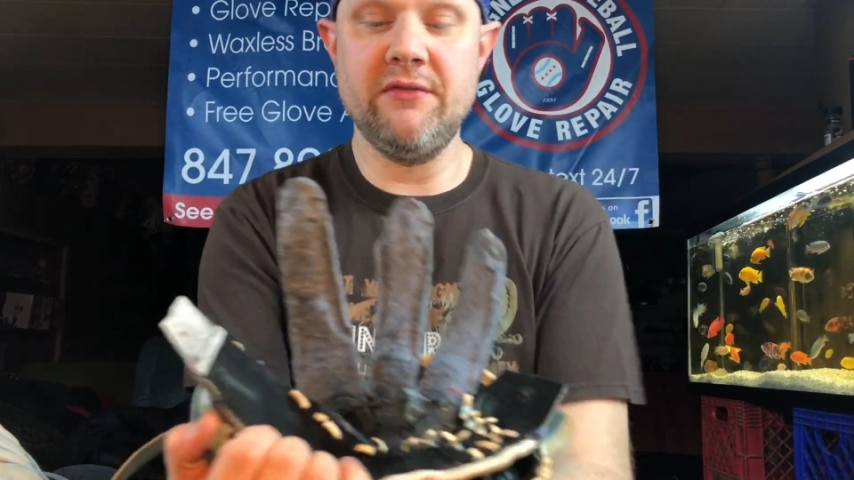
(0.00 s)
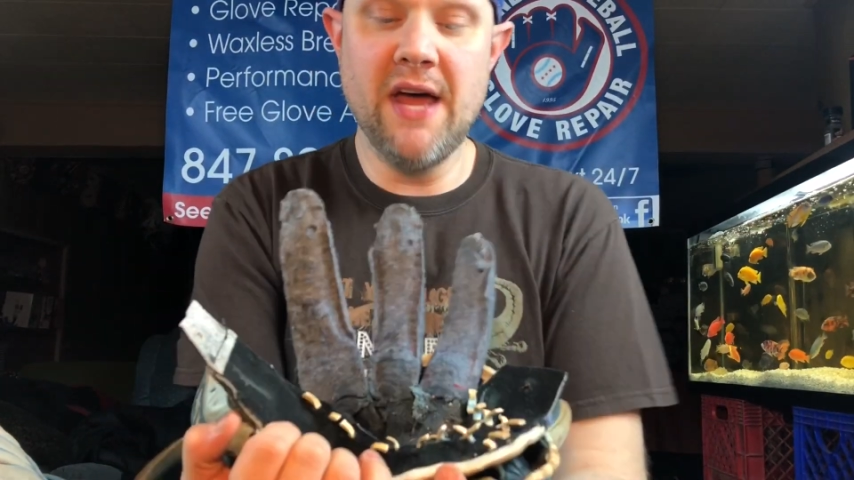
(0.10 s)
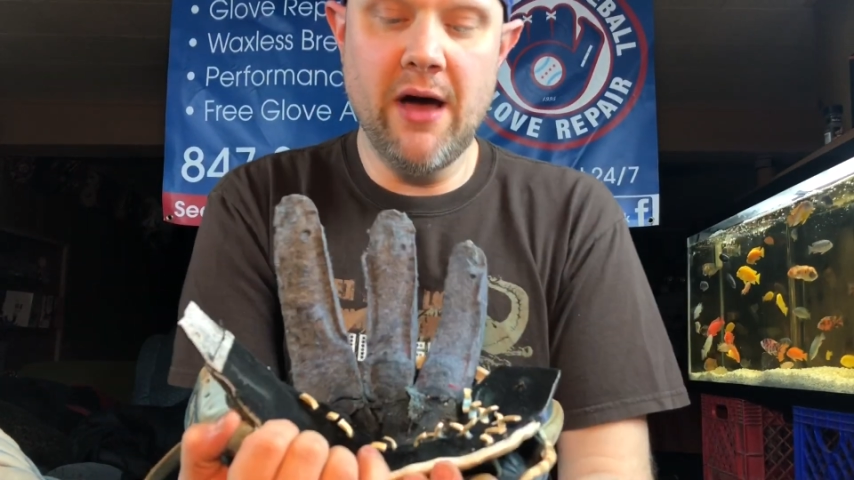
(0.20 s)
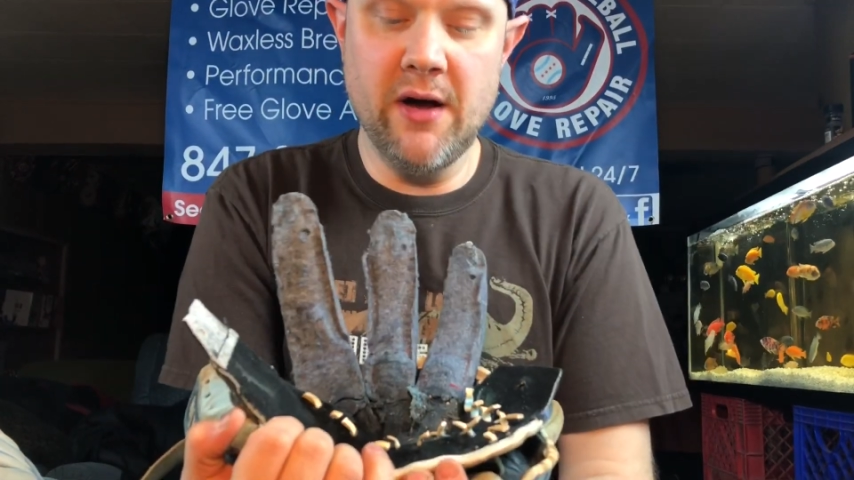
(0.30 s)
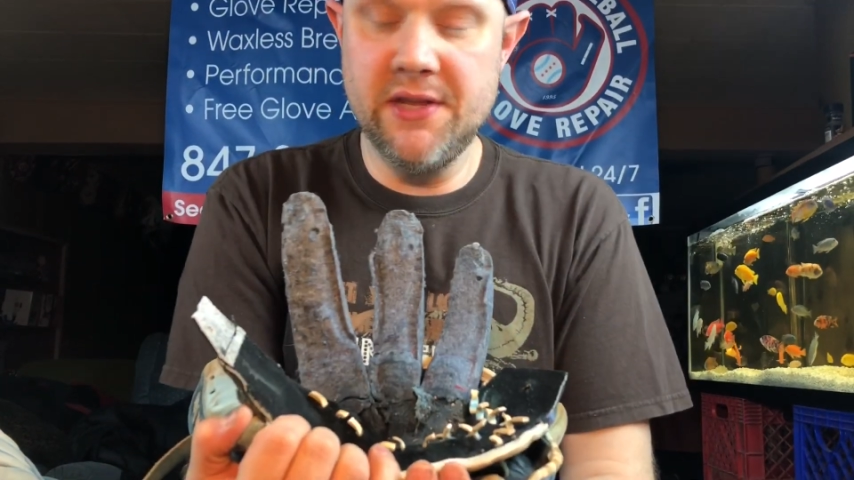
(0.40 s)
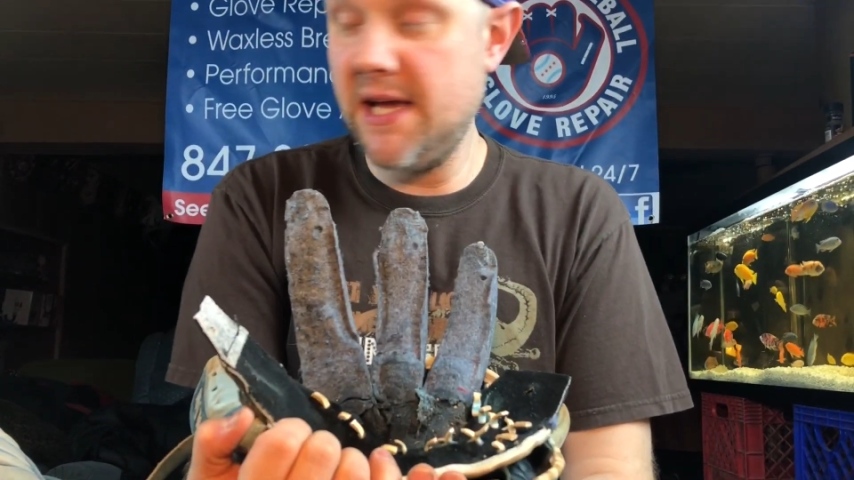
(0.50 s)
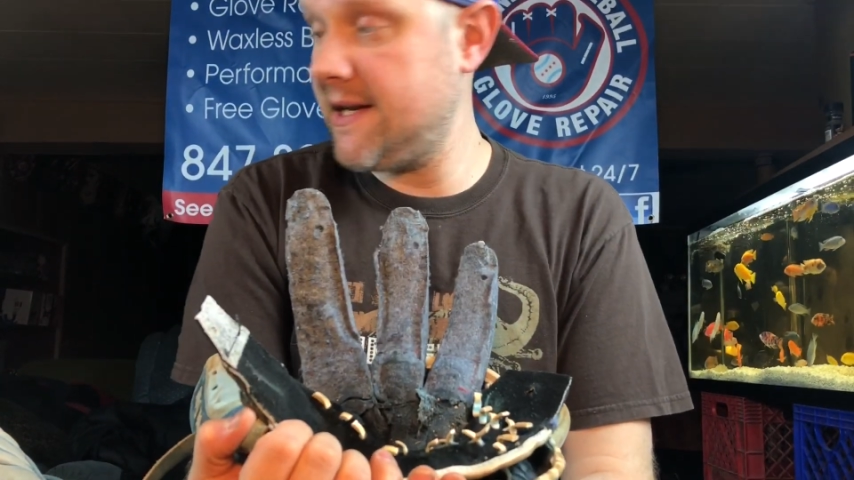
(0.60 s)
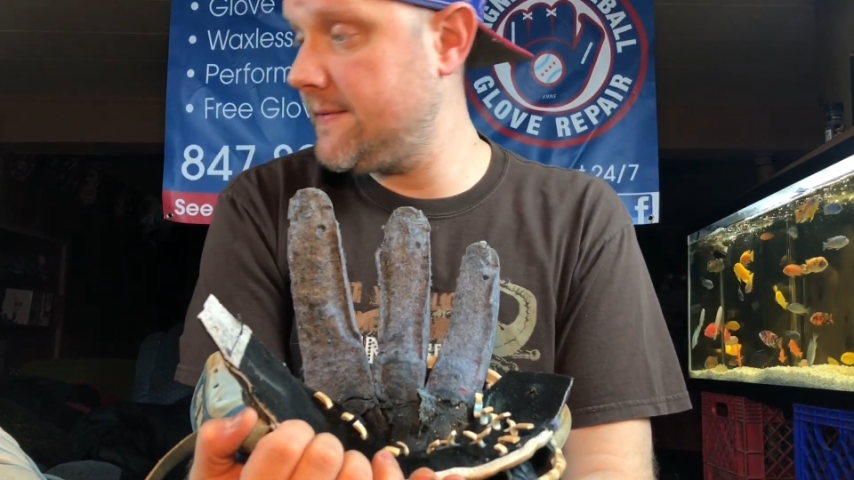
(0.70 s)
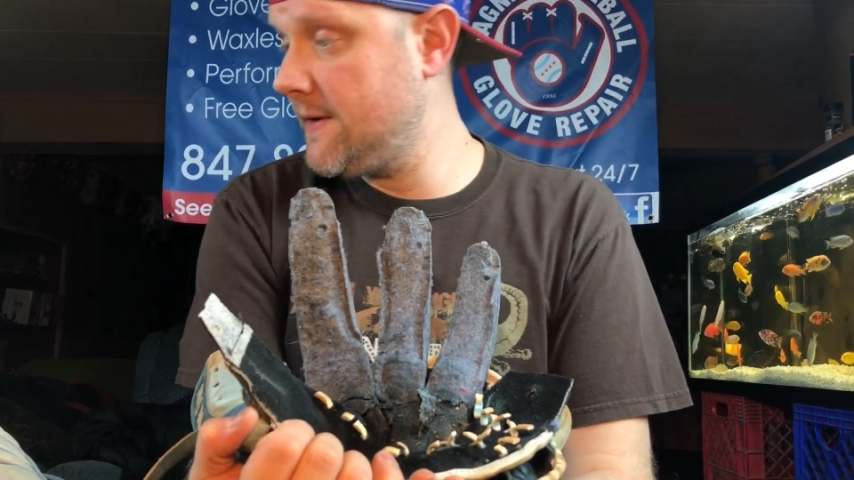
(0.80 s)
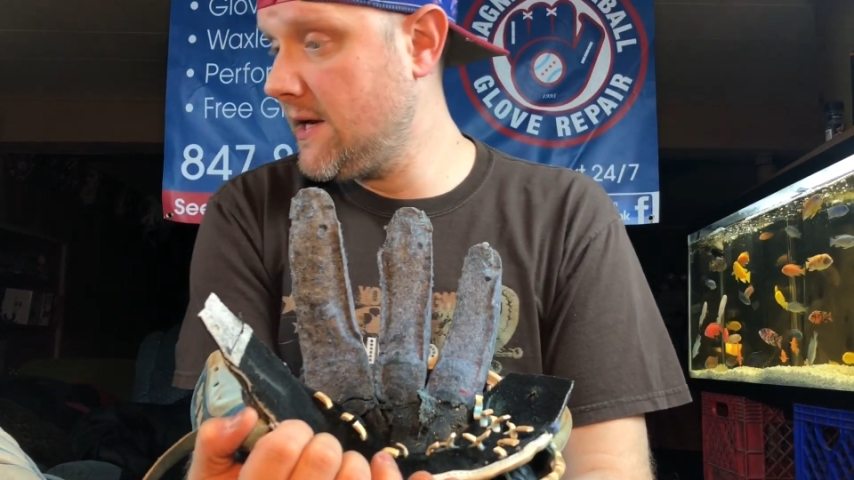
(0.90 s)
Now on that
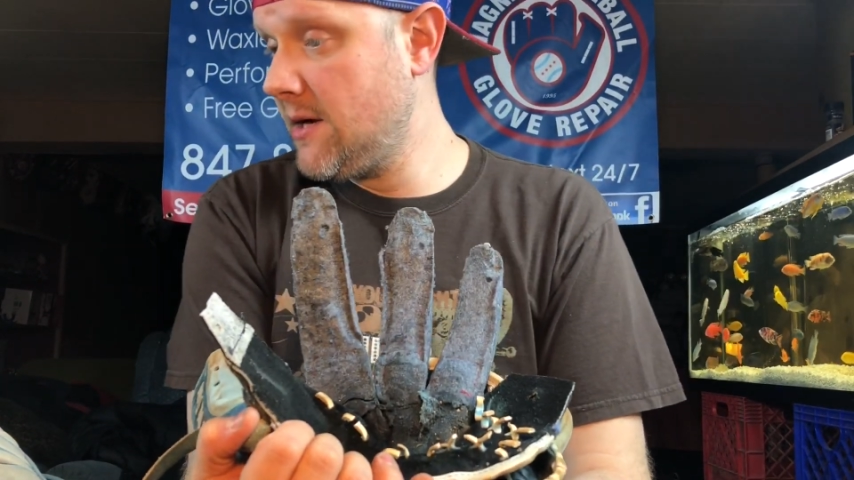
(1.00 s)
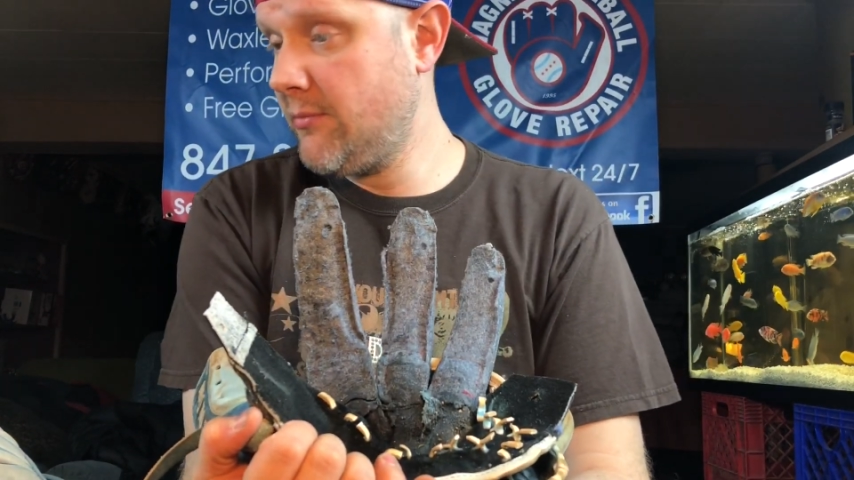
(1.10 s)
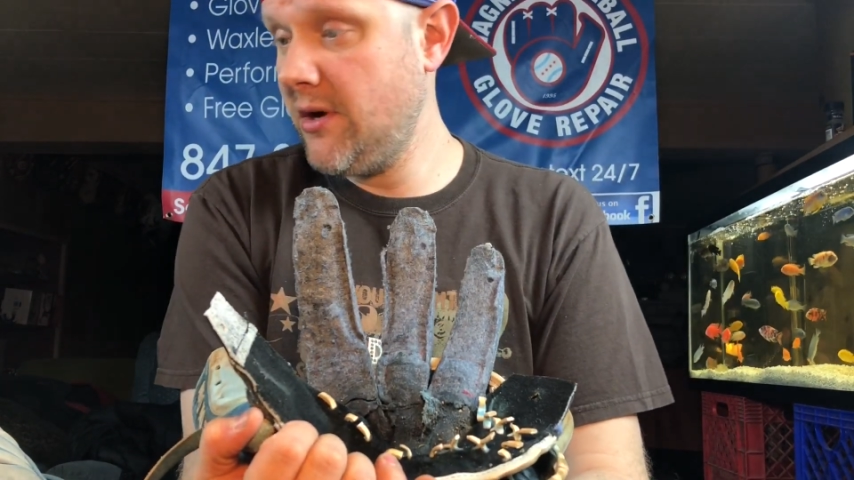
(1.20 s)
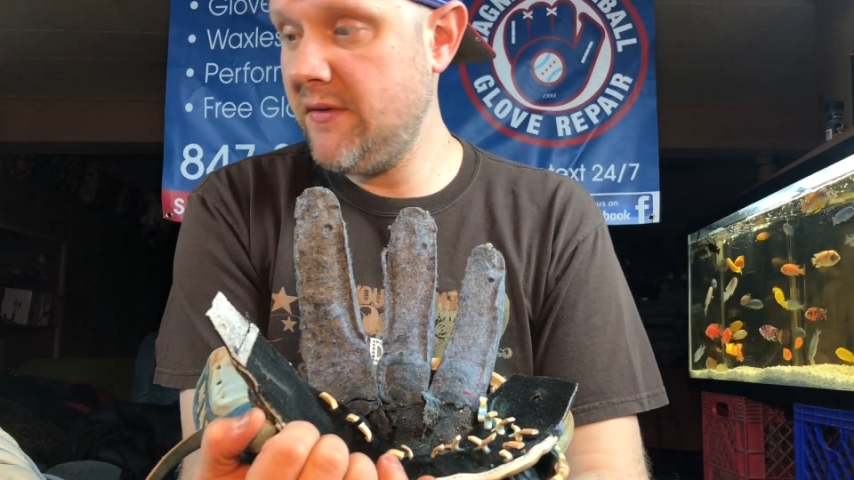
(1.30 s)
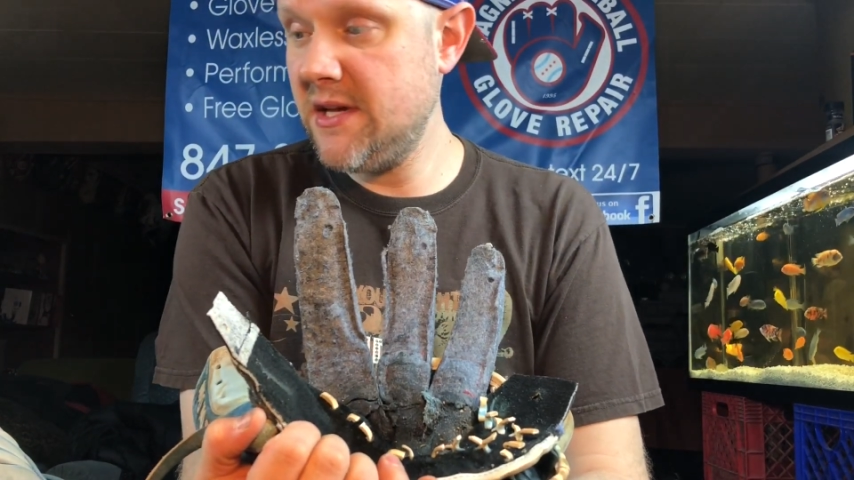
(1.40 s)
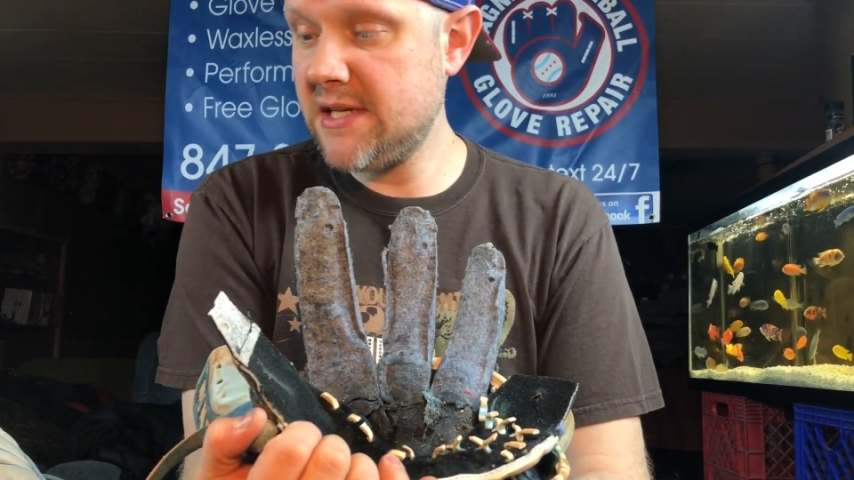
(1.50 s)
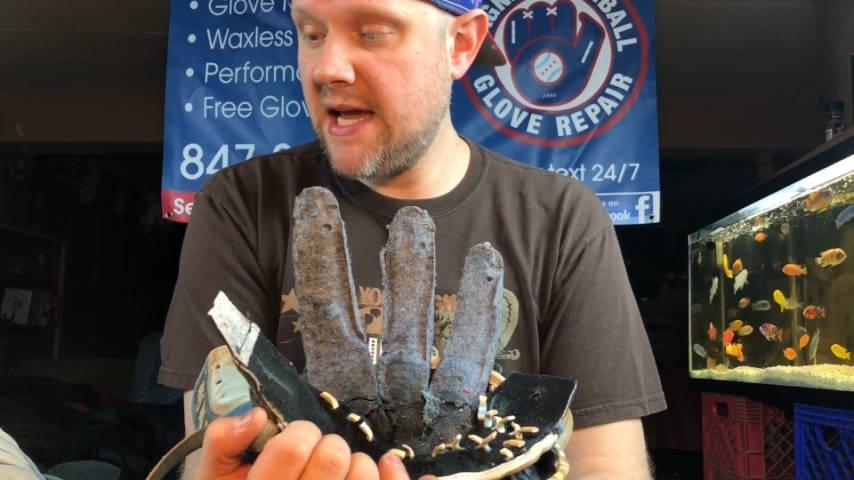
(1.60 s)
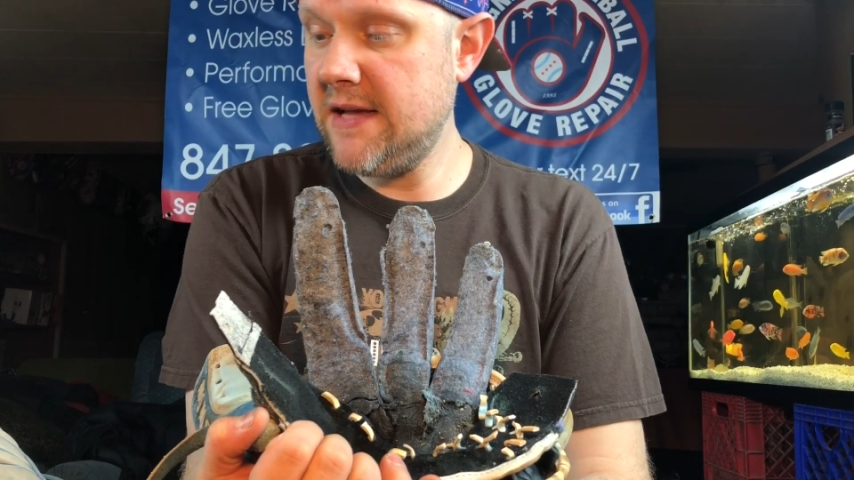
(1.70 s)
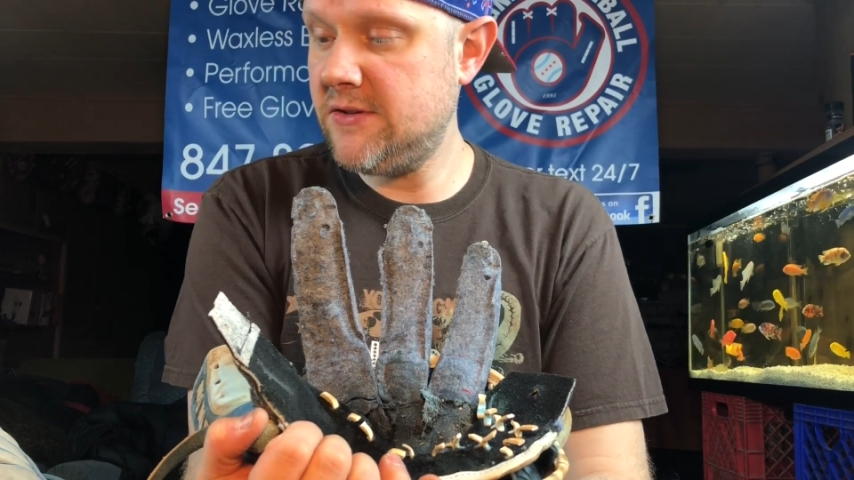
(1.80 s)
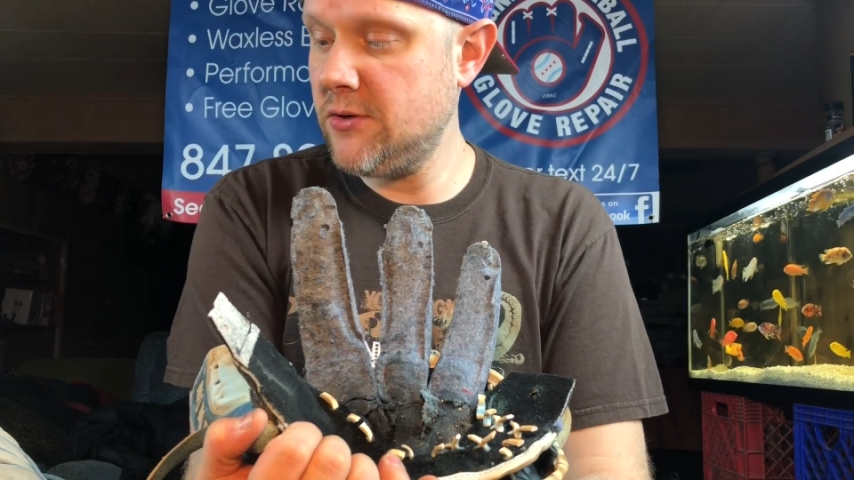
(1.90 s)
previous
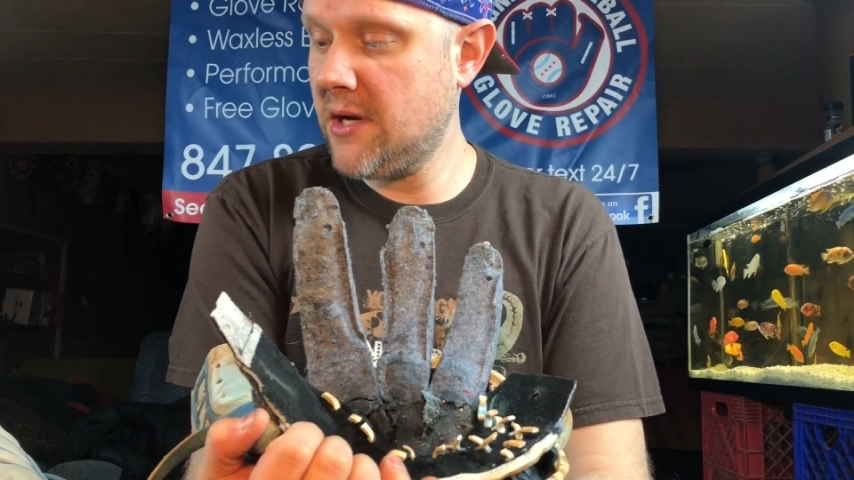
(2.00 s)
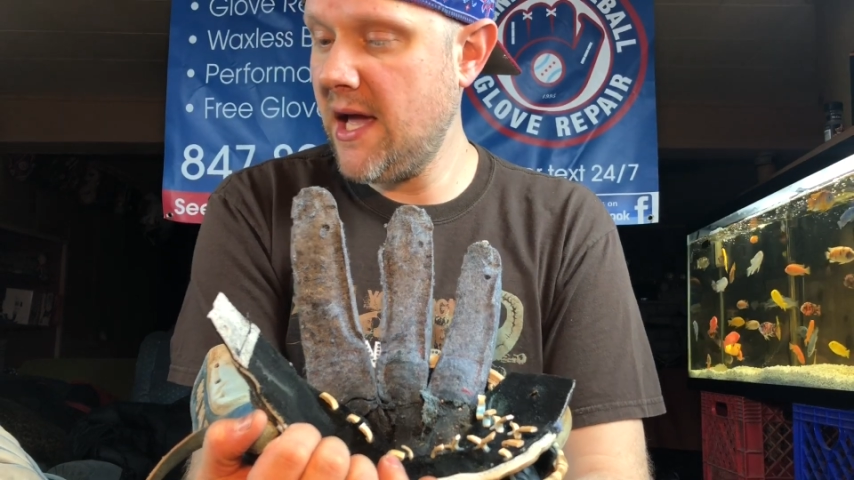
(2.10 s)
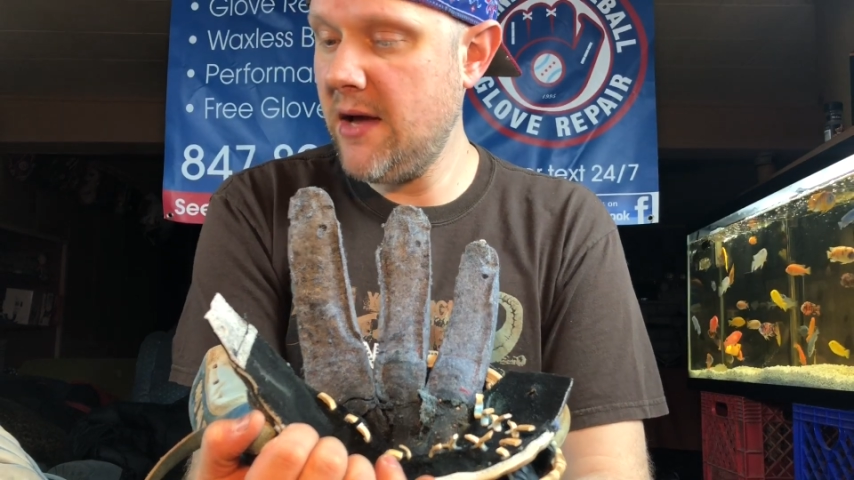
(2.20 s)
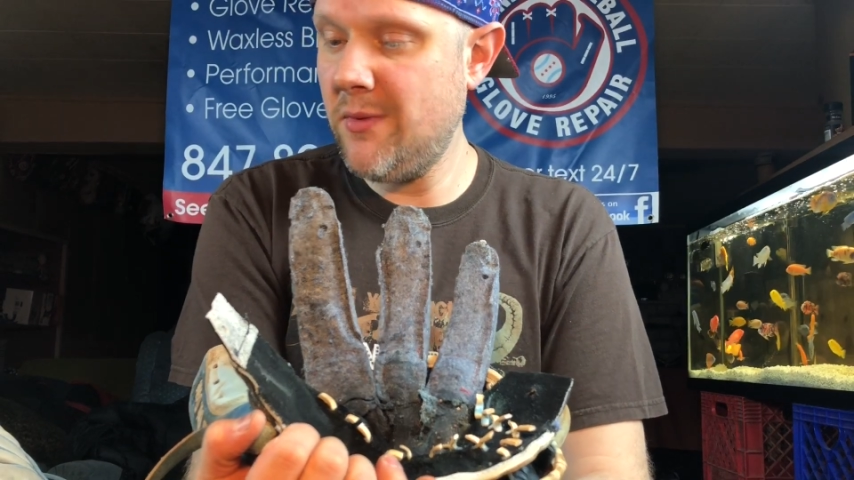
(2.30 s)
A2K,